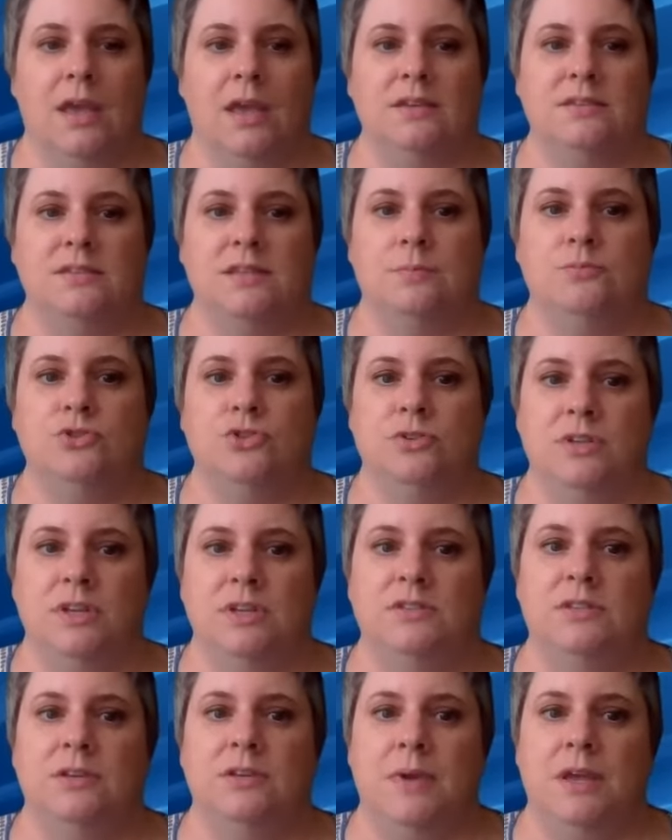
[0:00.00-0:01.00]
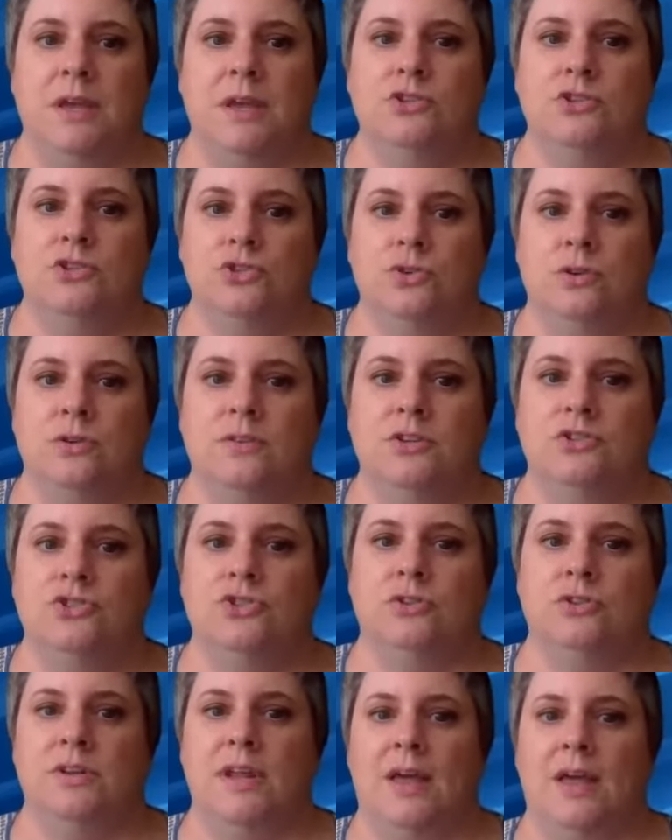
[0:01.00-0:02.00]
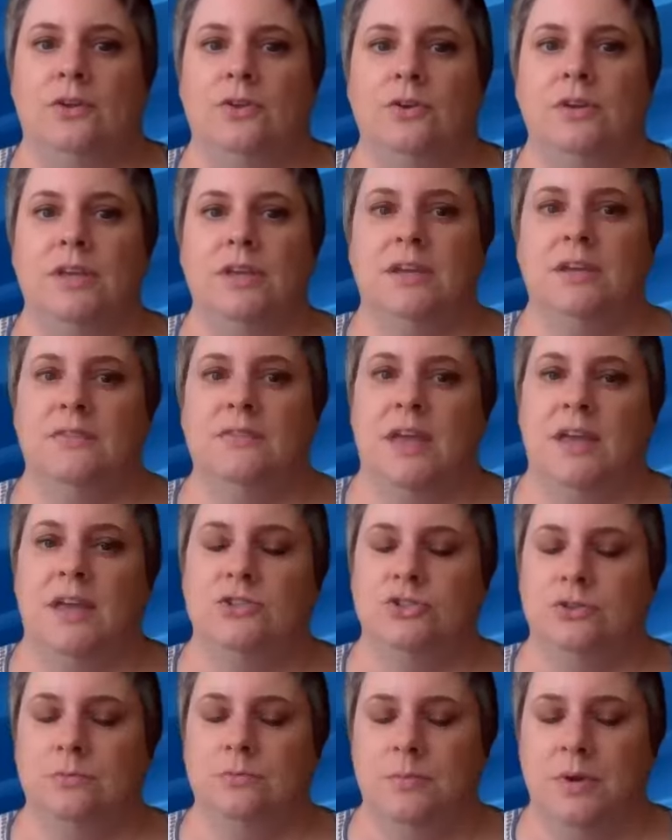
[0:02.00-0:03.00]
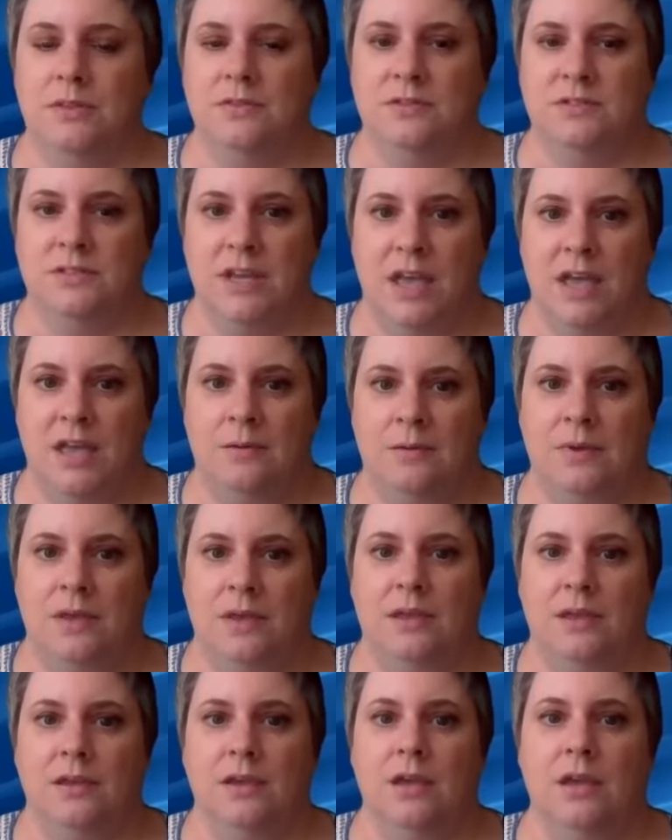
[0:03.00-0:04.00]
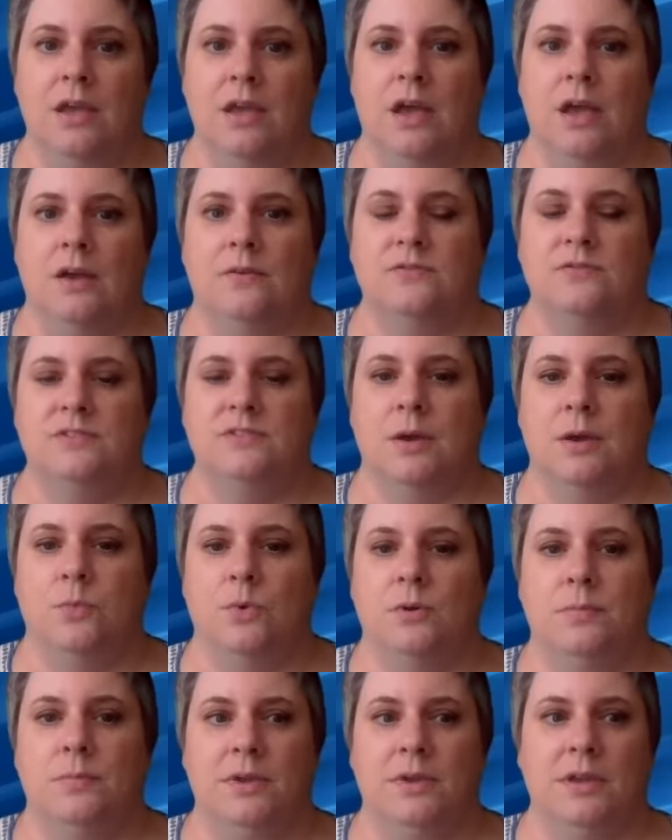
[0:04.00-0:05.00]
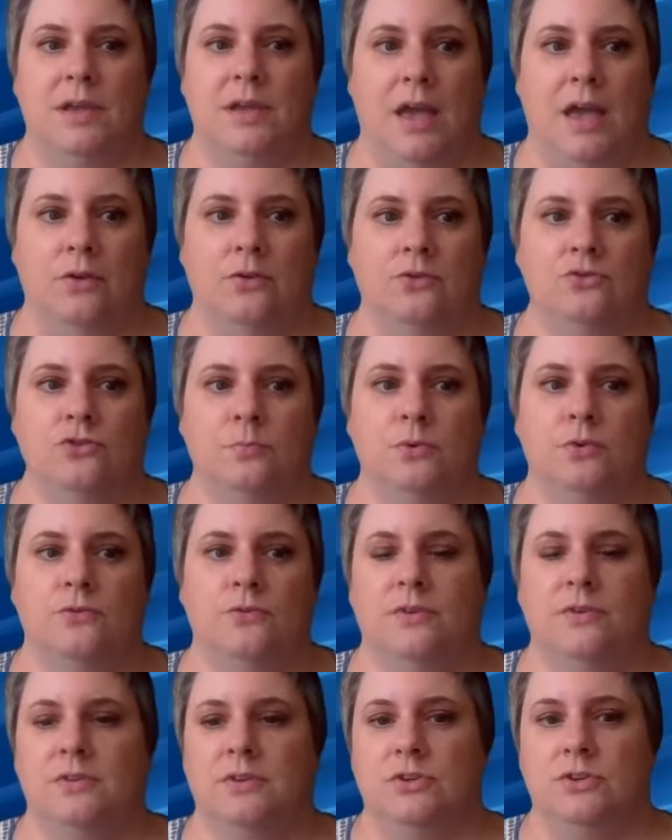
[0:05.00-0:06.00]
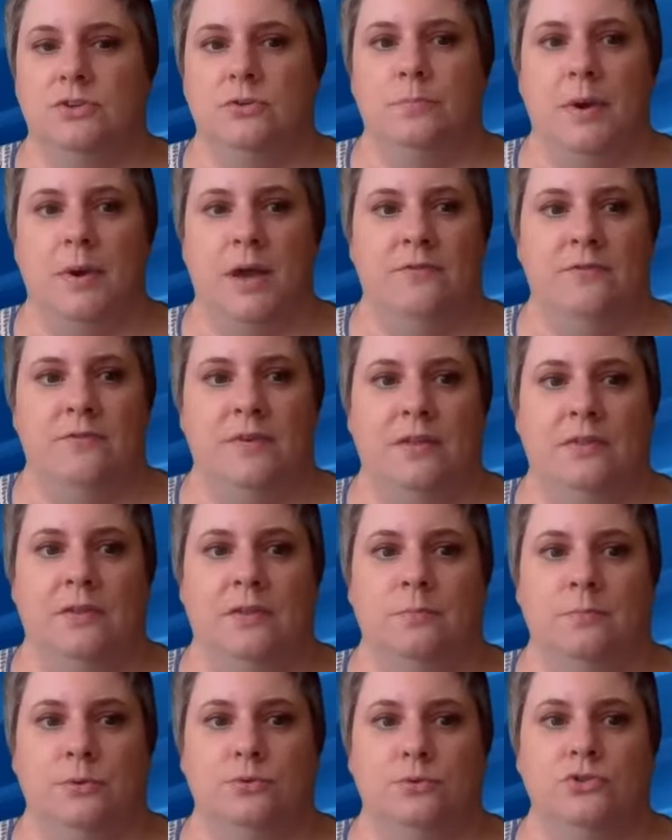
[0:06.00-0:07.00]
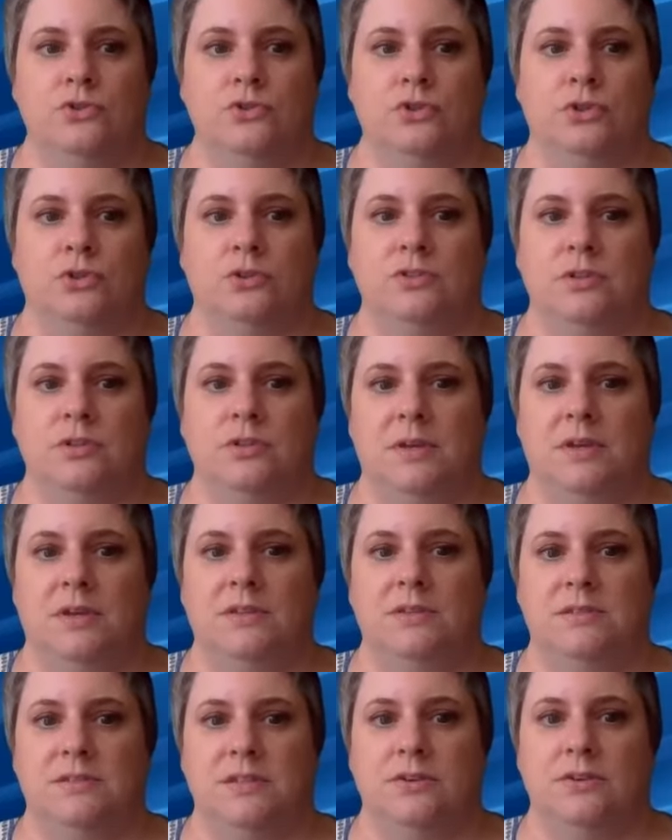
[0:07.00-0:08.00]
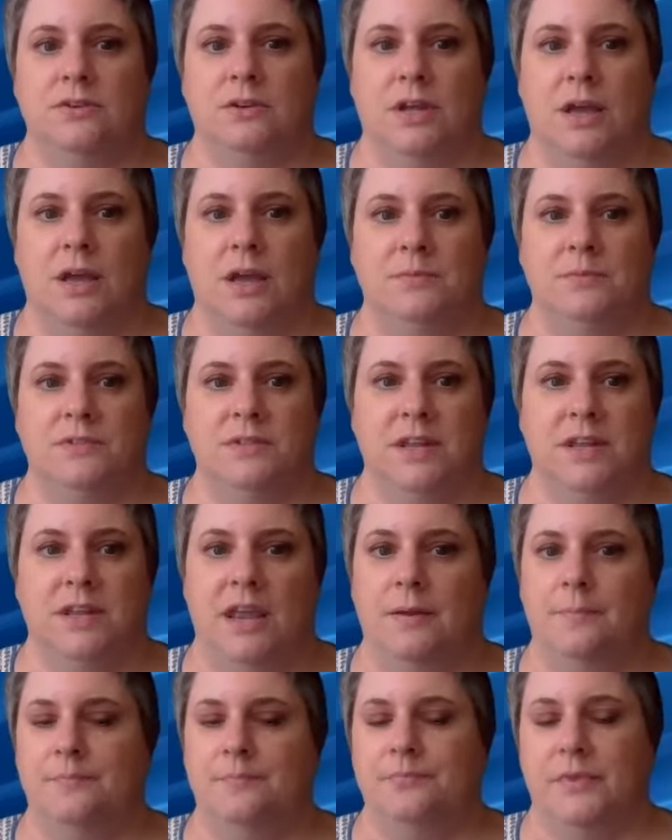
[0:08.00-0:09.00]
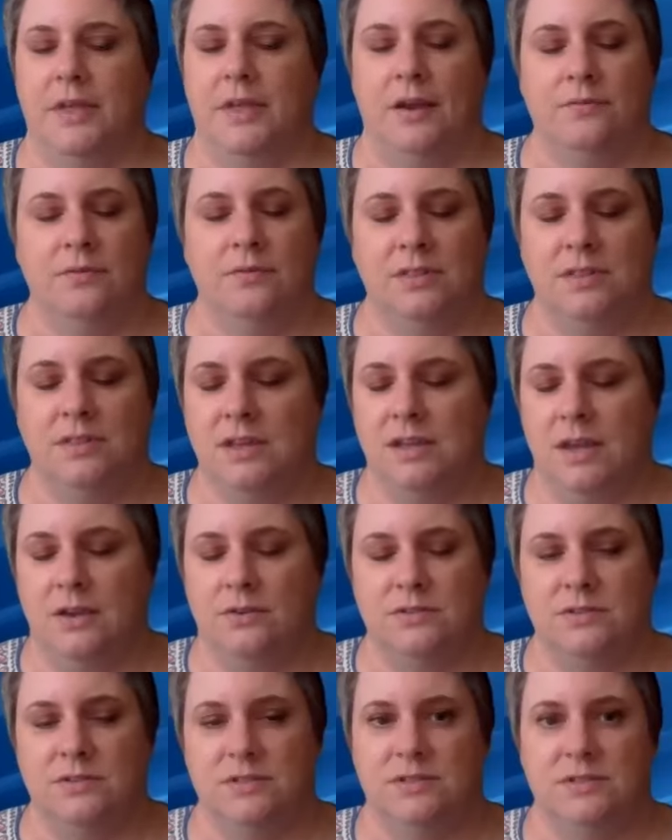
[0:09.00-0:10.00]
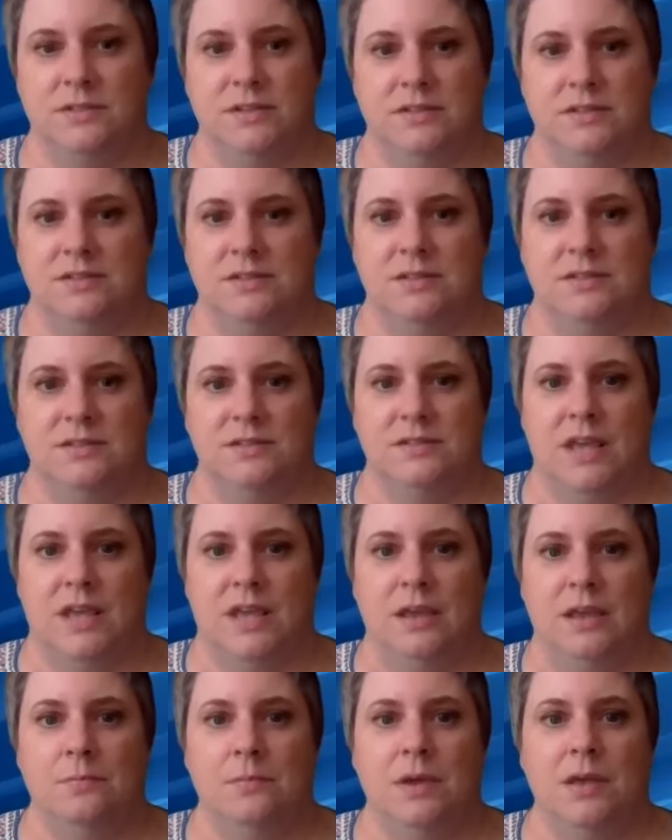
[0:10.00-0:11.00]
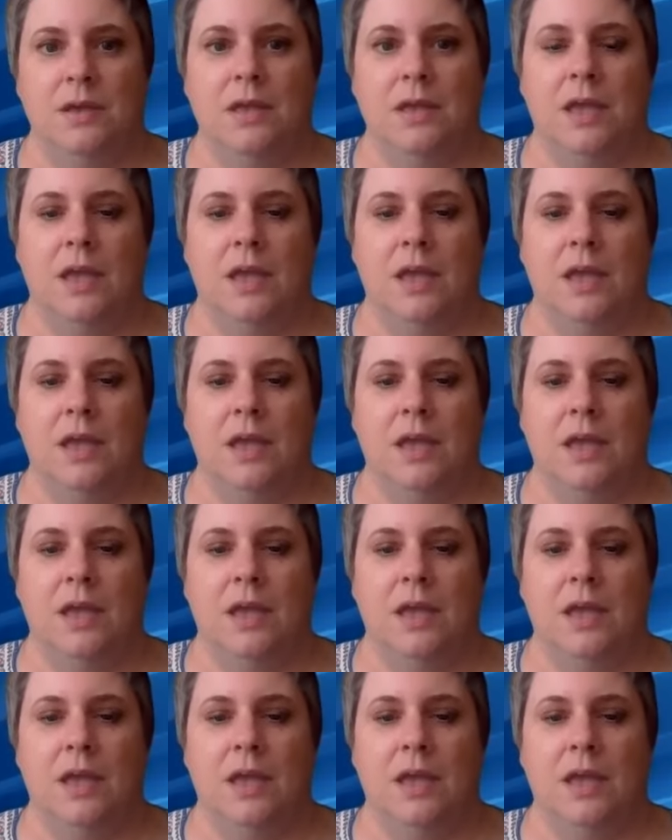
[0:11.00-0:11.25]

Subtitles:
except you need to make sure that you're now looking at that 2-month timing of someone being eligible for the new bivalent booster to be considered up to date. Everything else is the same.